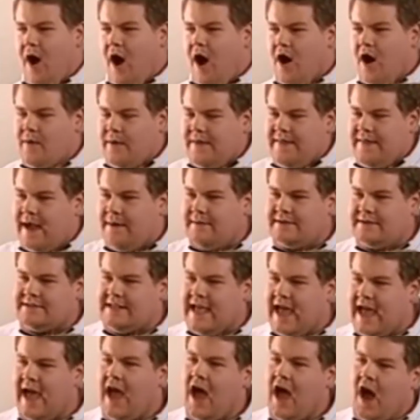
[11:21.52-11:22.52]
the park when that
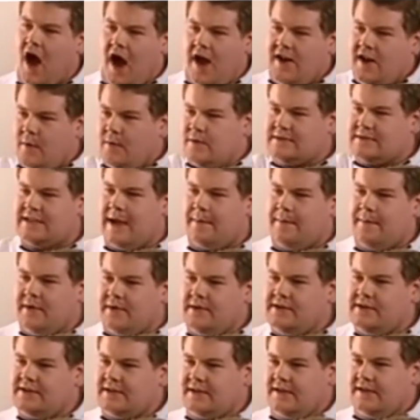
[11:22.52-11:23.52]
was there. I know what's
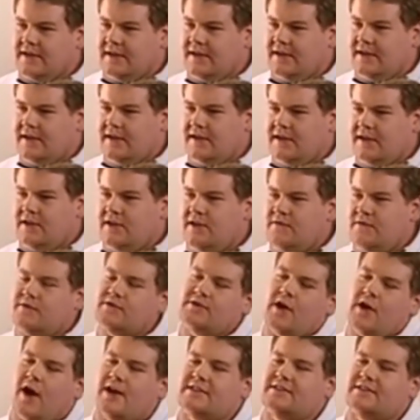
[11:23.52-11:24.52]
happened. You've
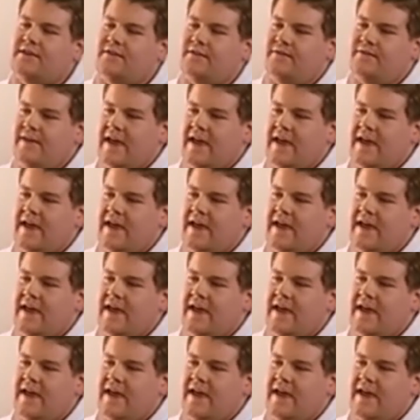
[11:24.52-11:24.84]
started to